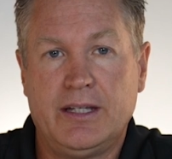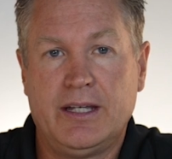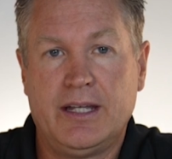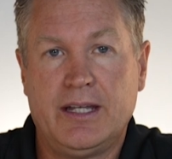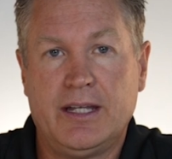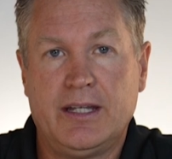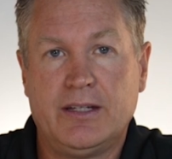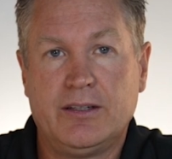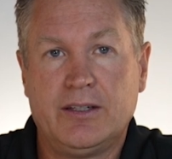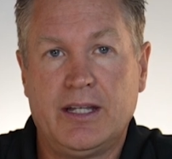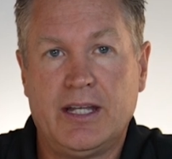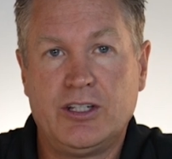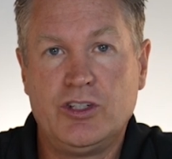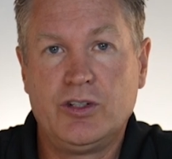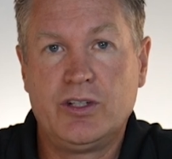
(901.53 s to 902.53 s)

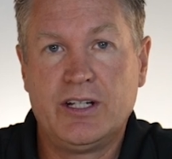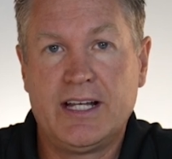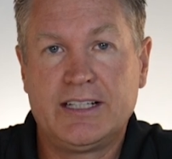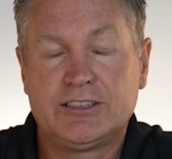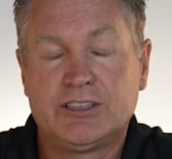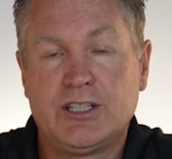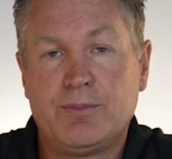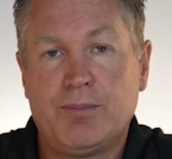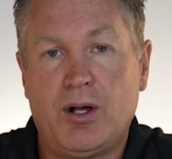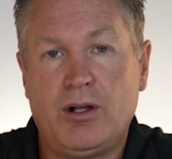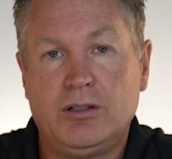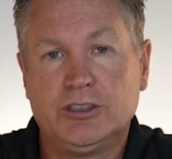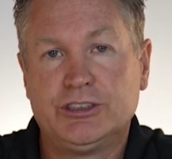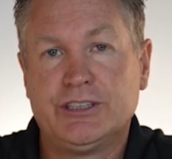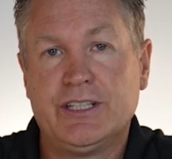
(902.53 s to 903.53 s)
And you can actually
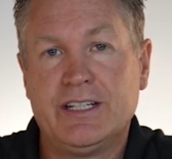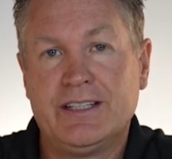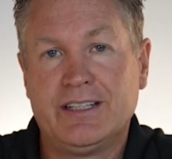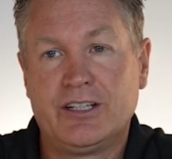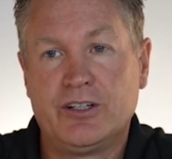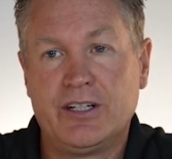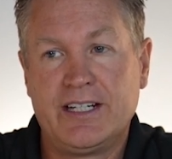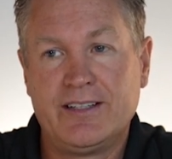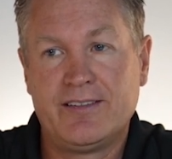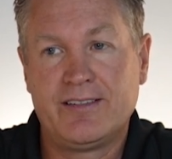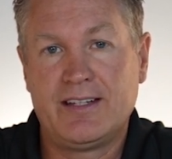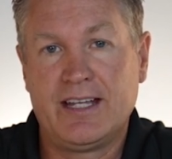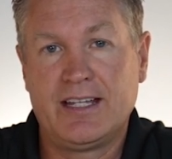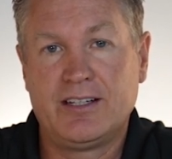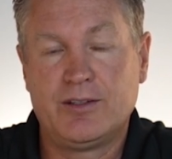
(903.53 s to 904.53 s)
polish it in the green
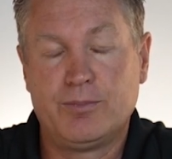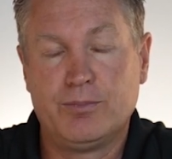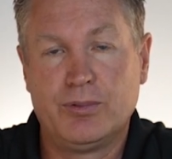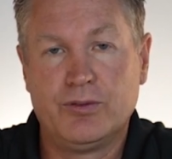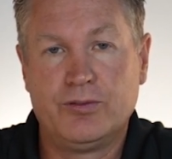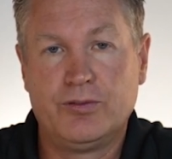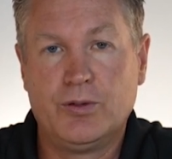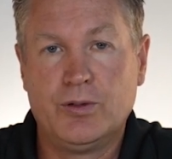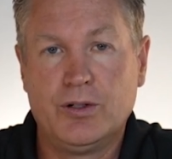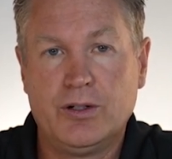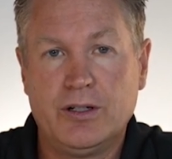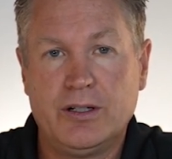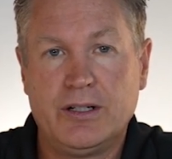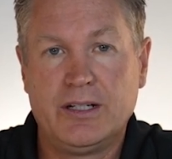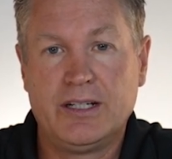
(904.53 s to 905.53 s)
state
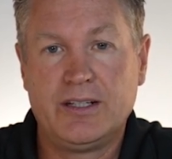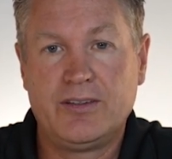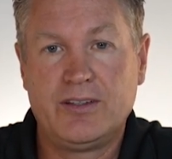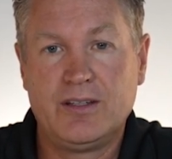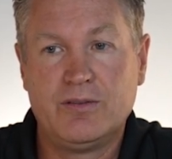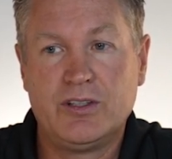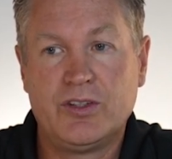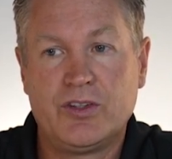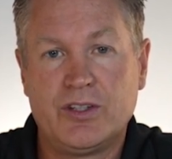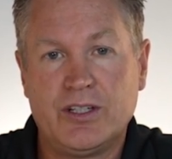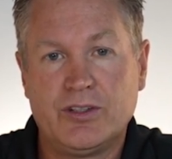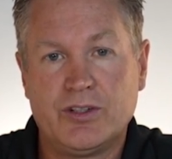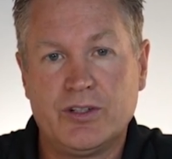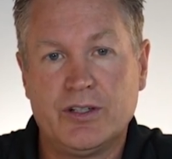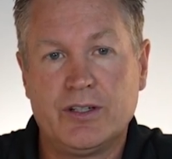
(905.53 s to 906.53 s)
before it's even
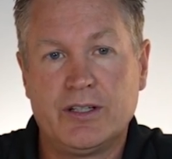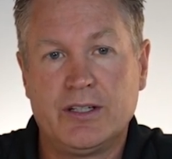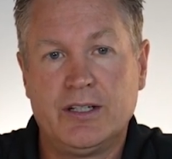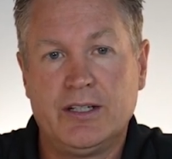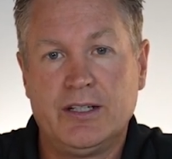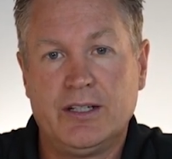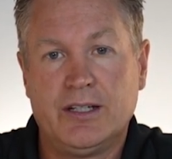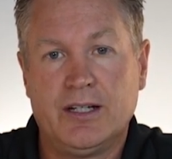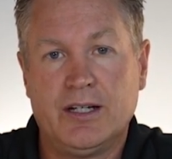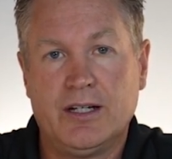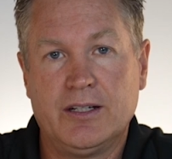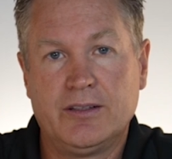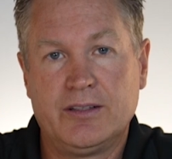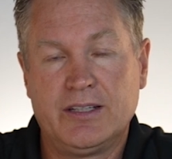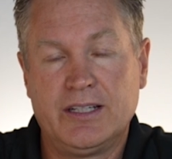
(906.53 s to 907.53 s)
sintered
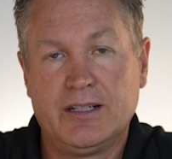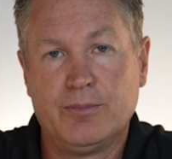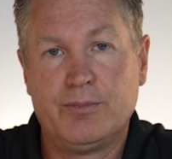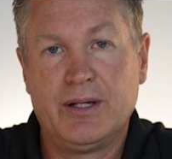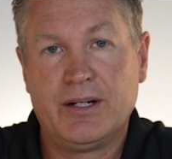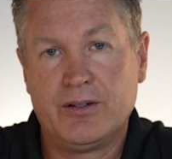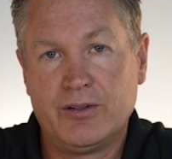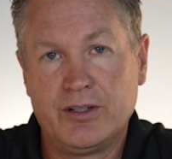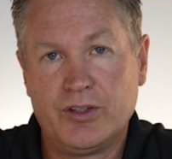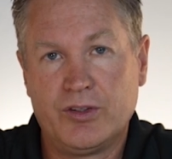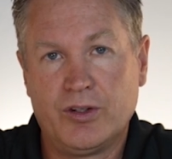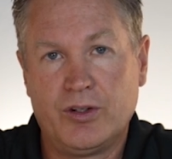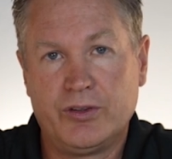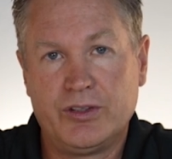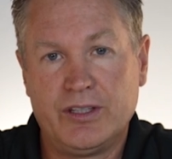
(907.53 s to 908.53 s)
to get a better
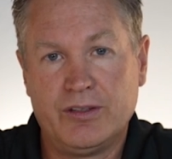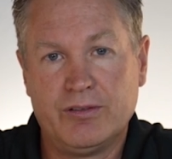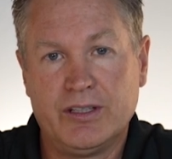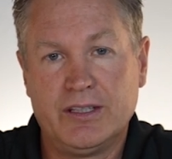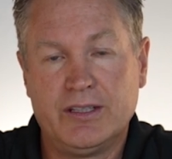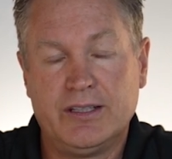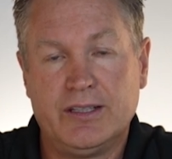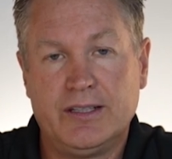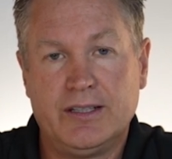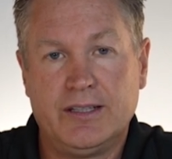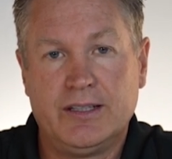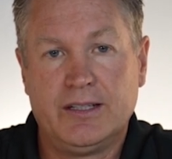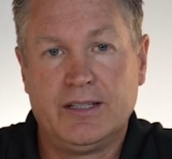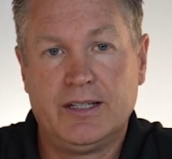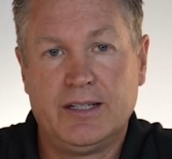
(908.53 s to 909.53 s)
result even.
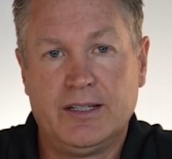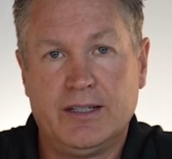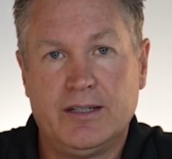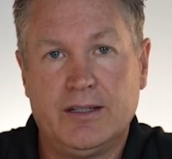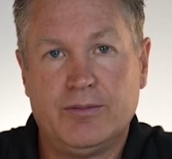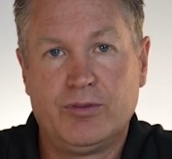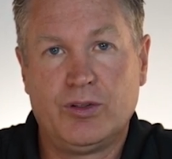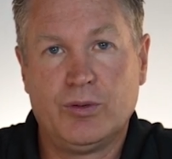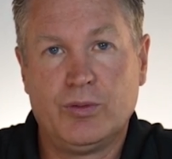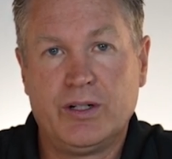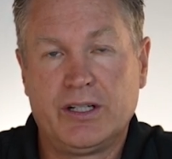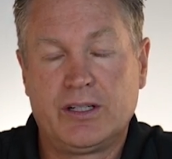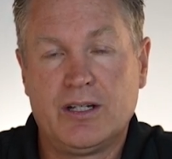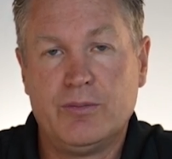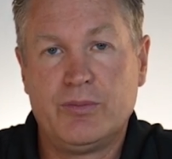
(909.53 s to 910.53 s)
So when
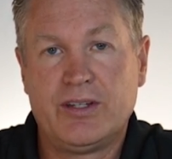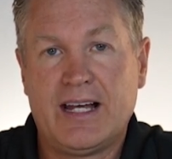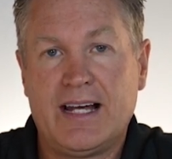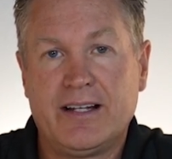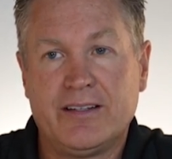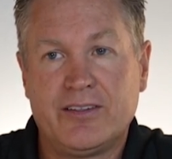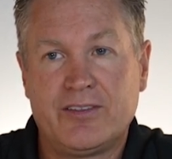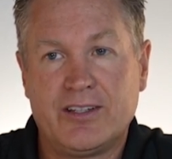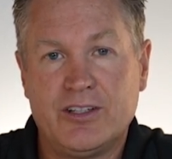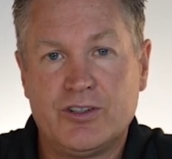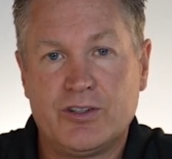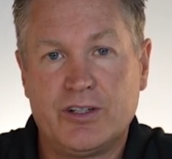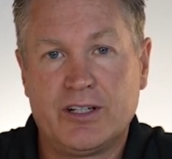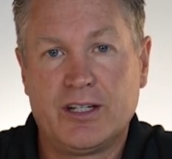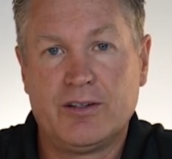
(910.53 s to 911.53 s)
it comes out of the
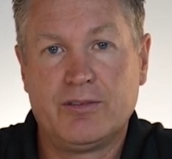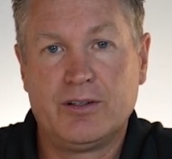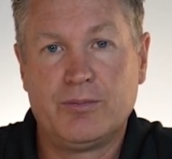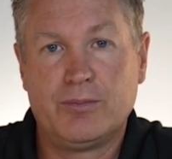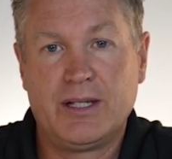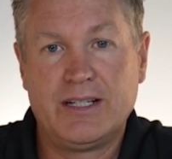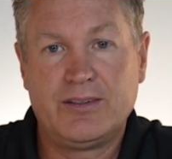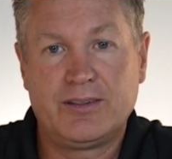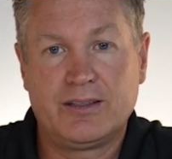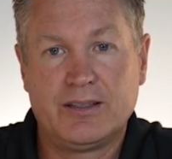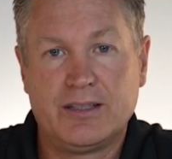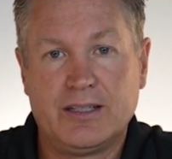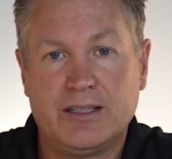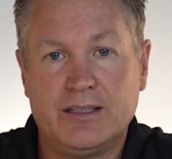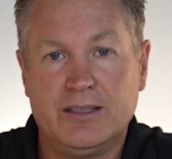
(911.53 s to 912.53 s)
sintering oven,
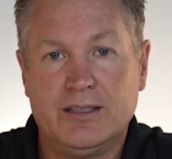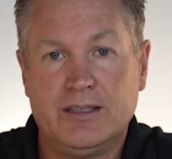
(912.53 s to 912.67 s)
basically